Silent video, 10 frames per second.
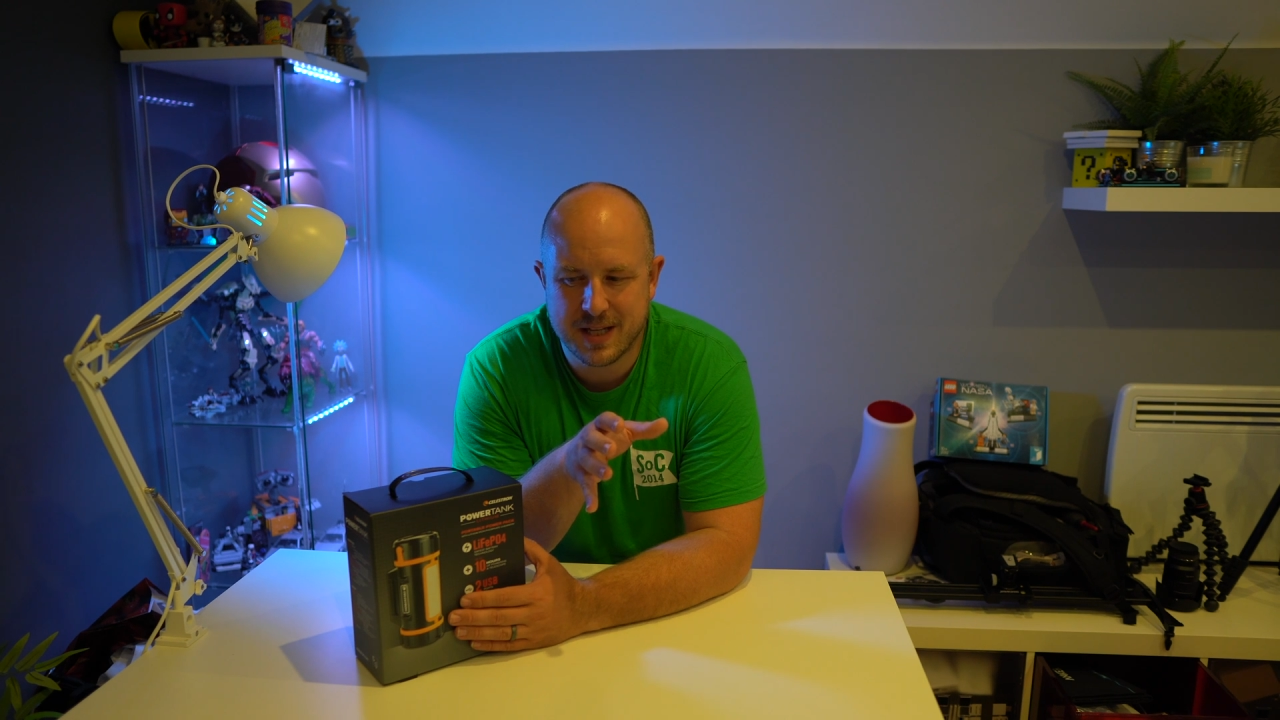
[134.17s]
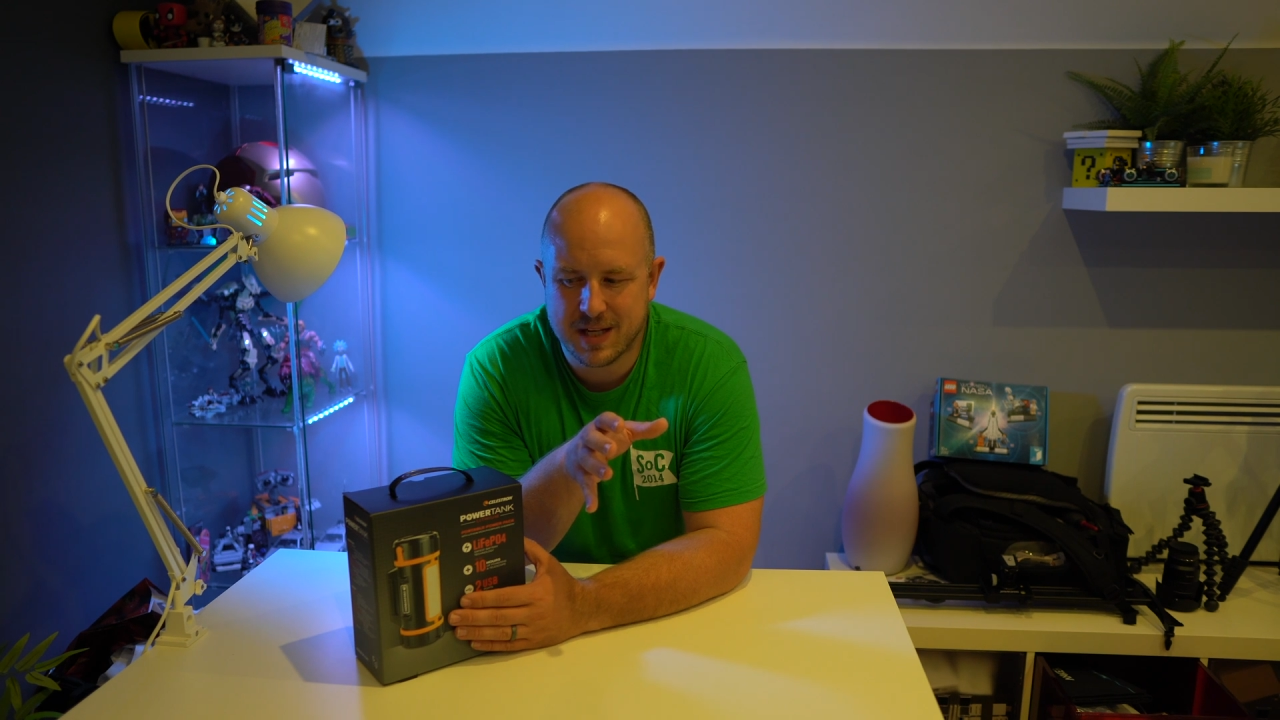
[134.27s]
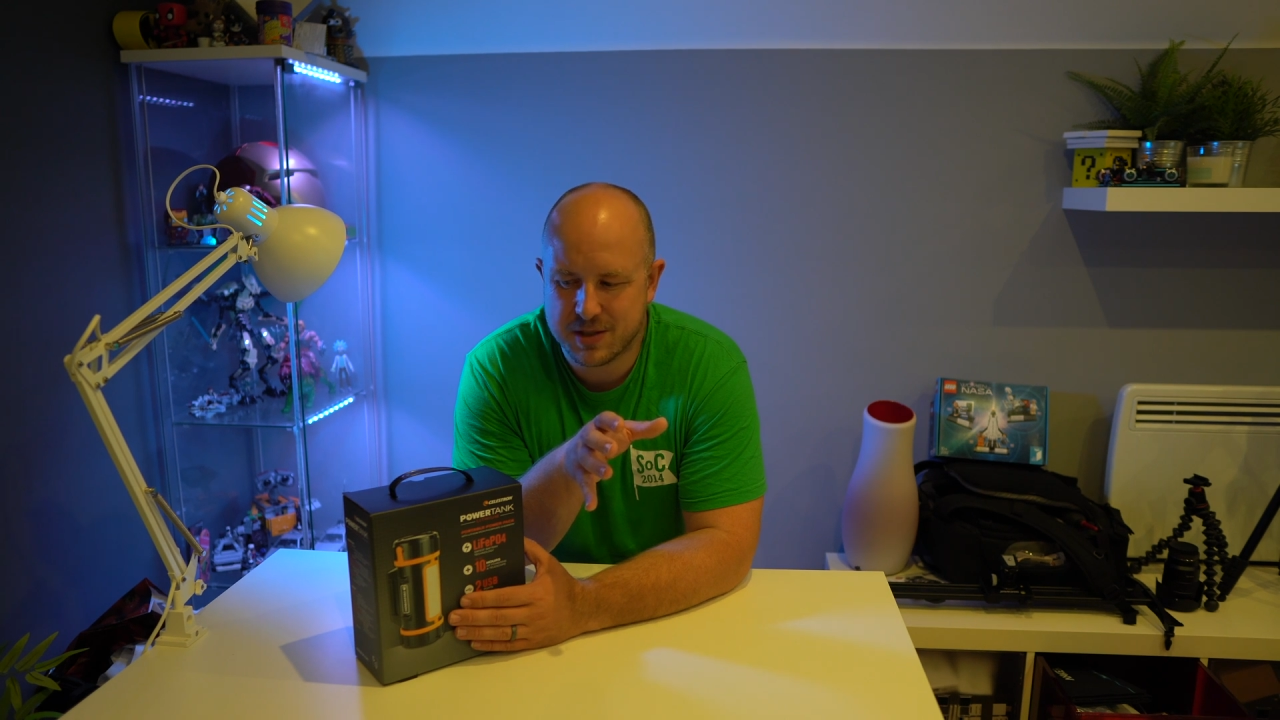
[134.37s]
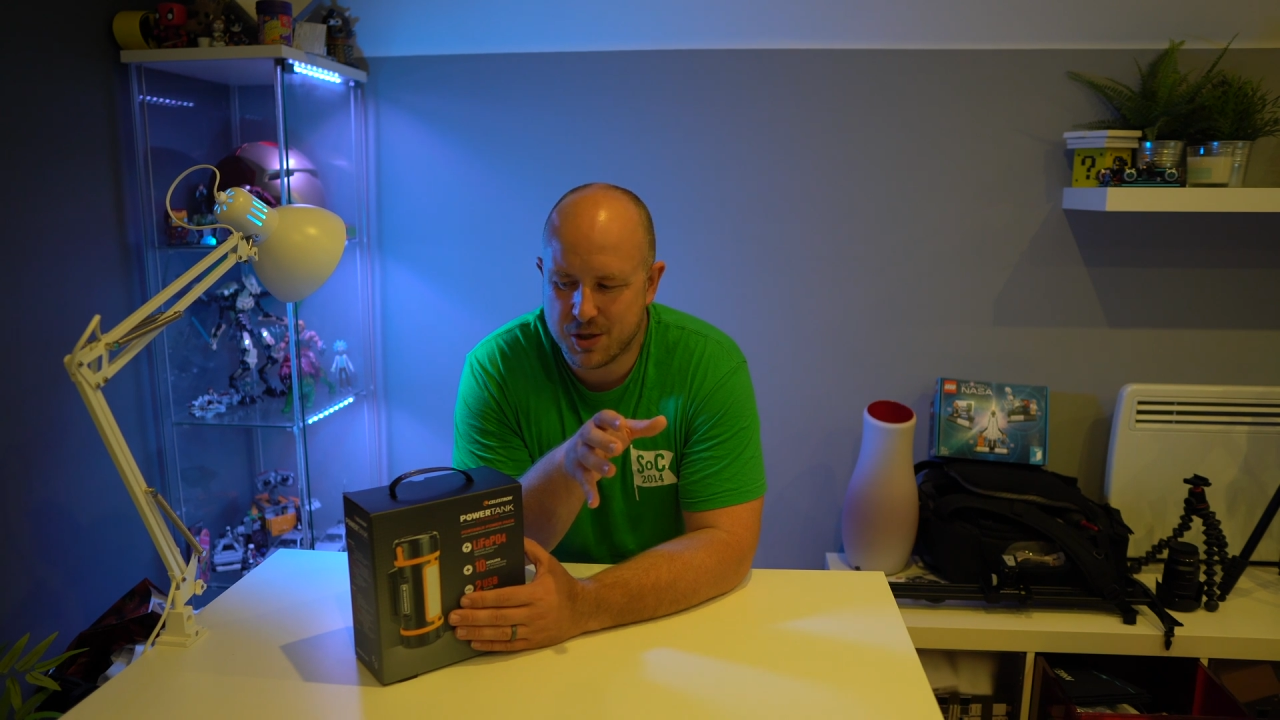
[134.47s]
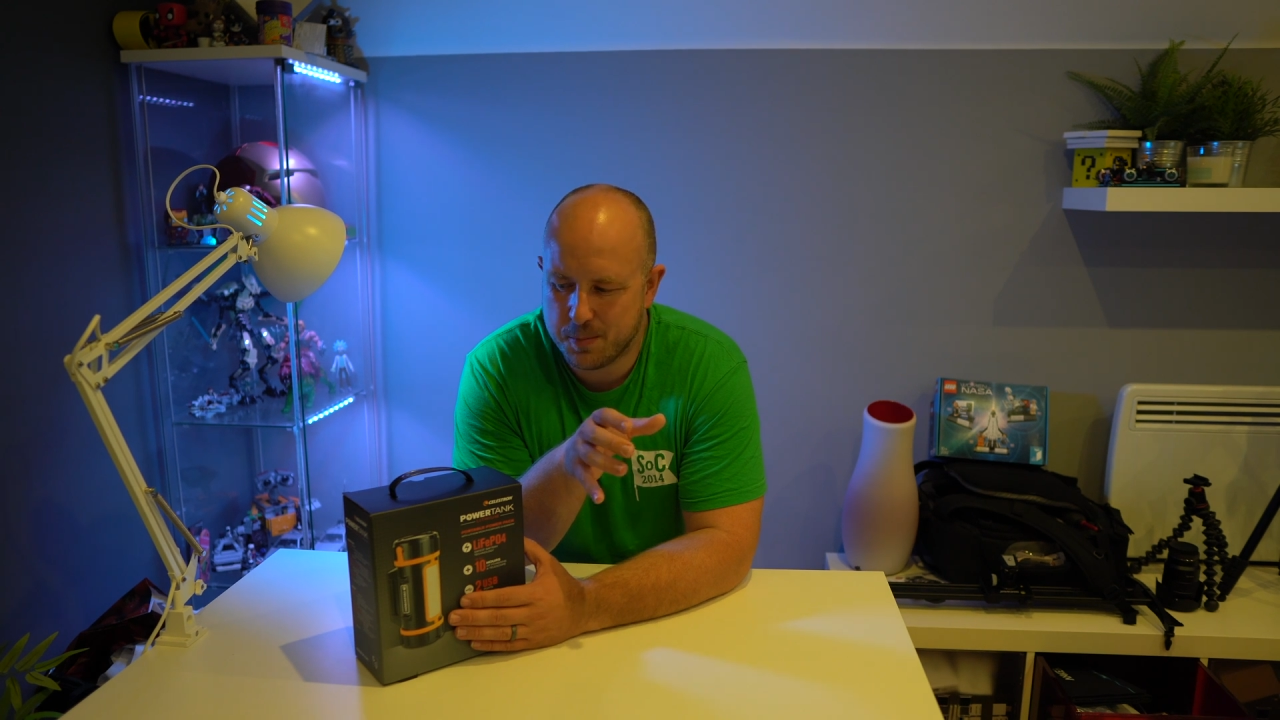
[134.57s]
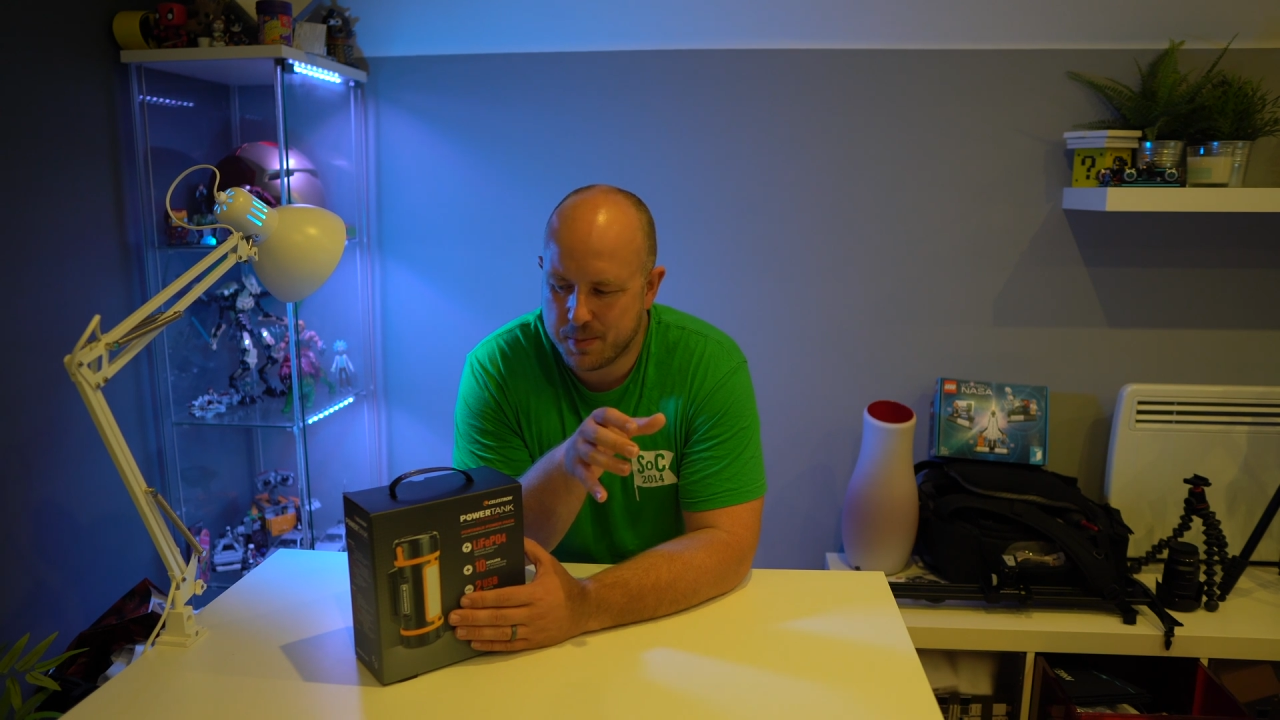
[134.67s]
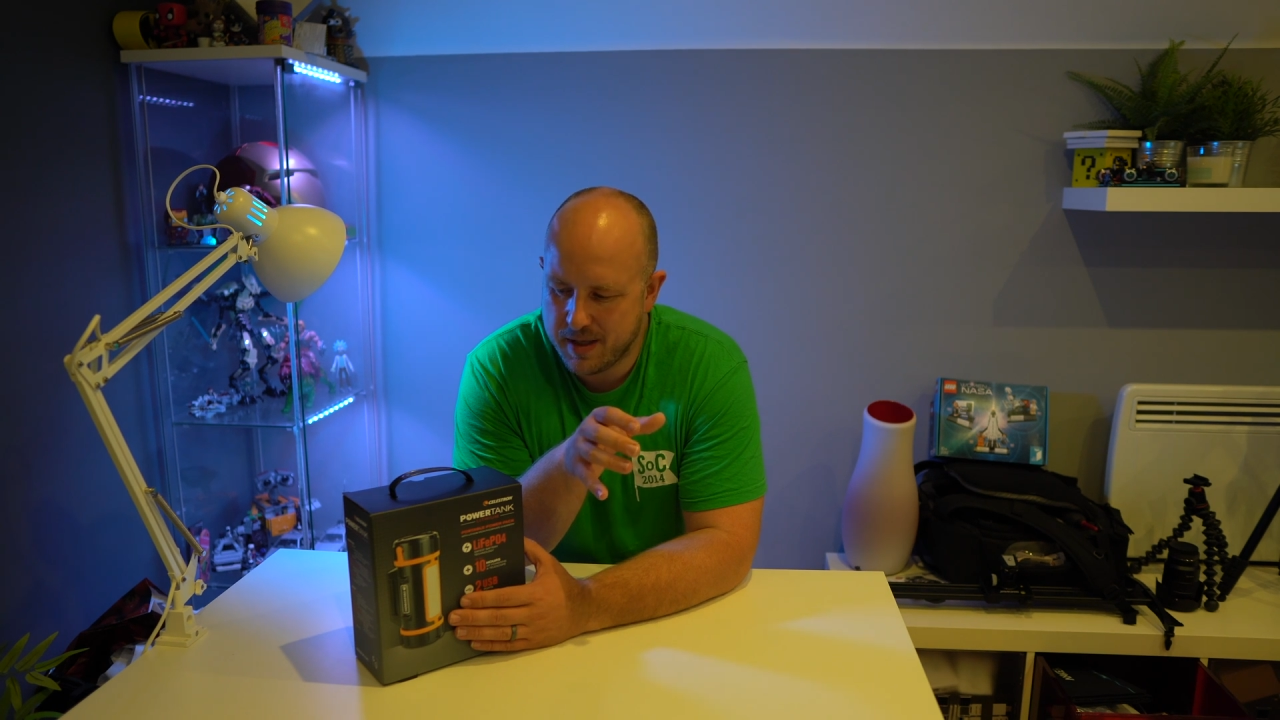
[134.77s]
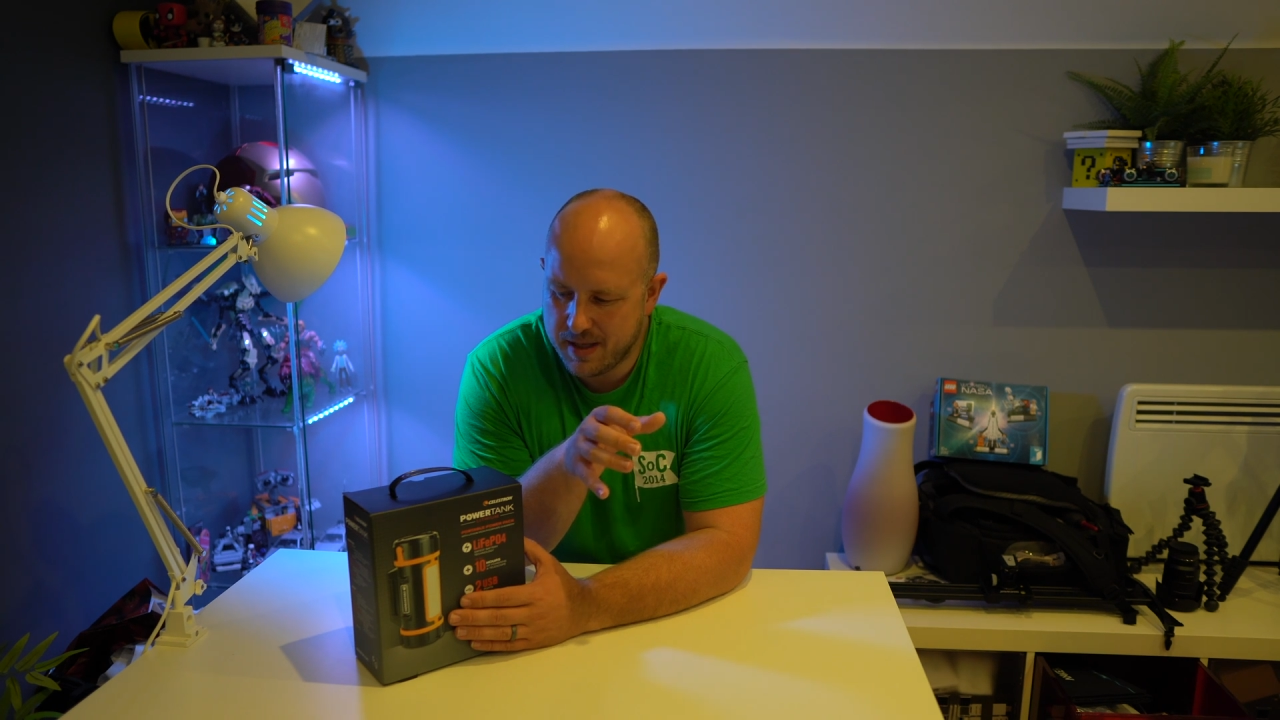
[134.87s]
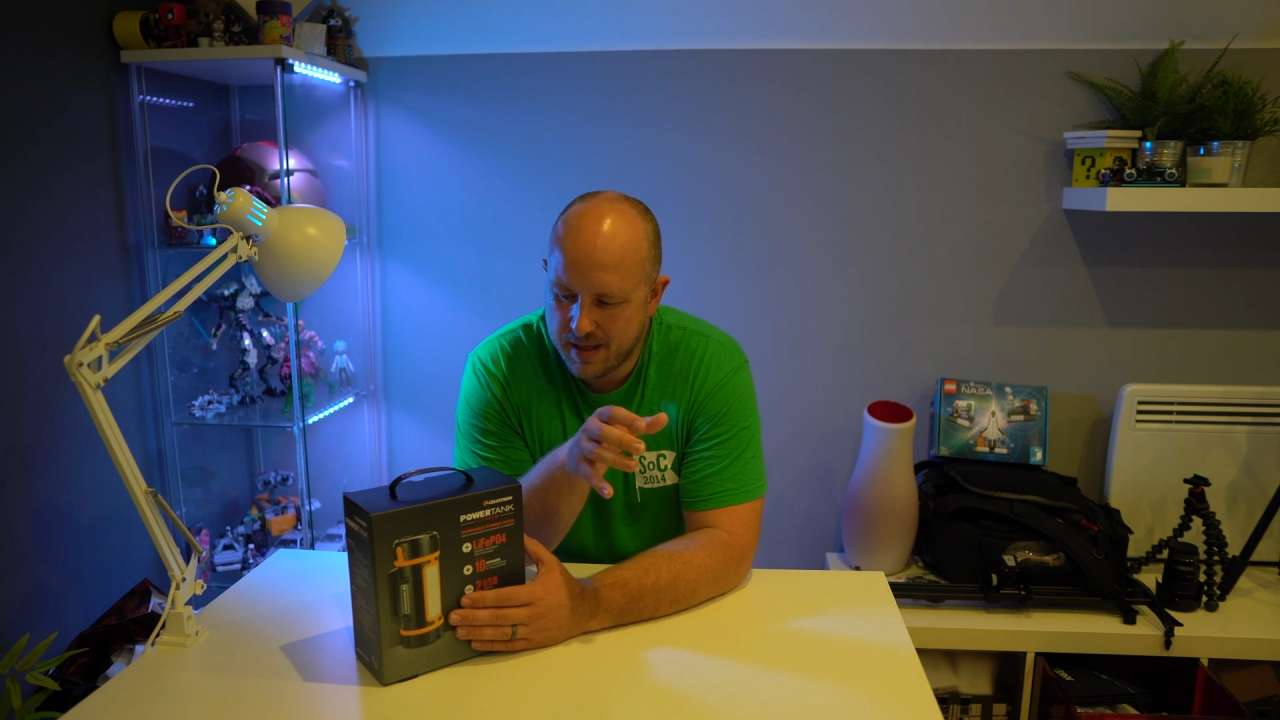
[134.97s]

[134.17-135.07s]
telescope.